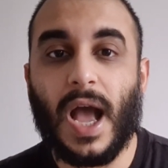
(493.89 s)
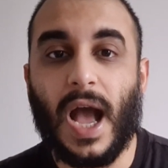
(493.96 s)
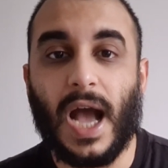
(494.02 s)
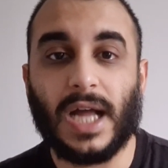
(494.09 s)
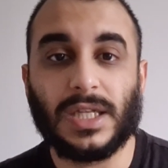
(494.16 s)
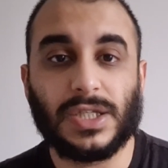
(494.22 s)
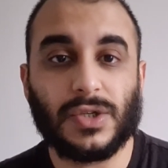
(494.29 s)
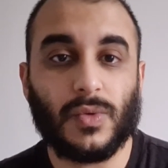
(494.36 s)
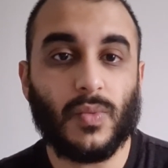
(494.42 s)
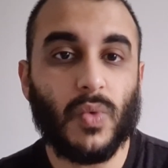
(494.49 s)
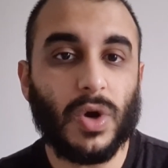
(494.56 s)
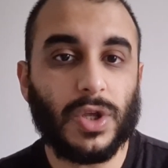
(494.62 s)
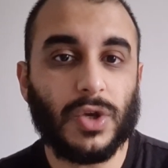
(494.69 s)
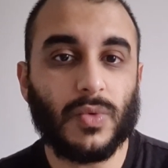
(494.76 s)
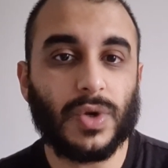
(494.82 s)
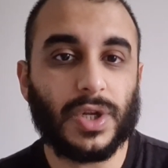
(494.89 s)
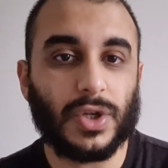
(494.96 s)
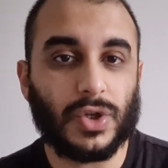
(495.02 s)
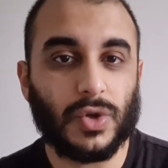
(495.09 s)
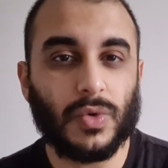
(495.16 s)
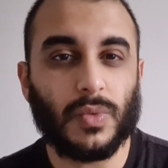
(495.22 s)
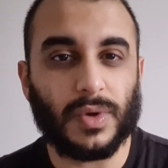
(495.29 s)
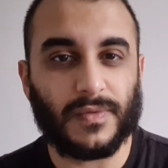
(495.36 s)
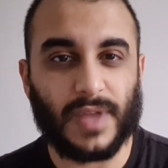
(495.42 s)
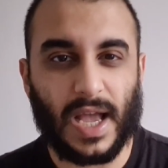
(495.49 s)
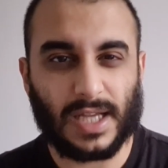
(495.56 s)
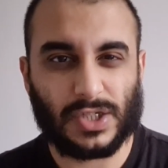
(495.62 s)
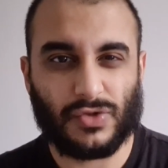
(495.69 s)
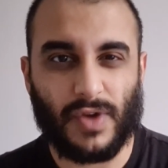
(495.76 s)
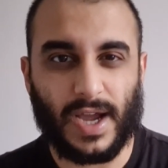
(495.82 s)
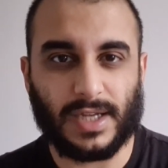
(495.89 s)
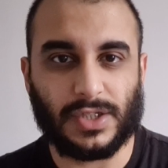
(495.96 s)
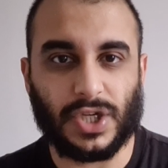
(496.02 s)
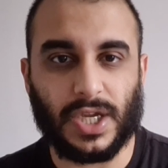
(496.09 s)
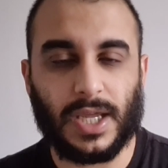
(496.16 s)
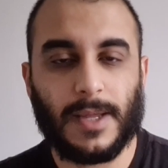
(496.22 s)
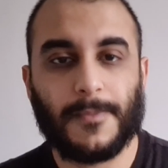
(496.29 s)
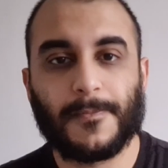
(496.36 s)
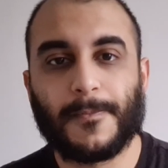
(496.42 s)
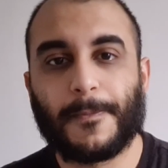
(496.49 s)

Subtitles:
And what you want to do with that strategy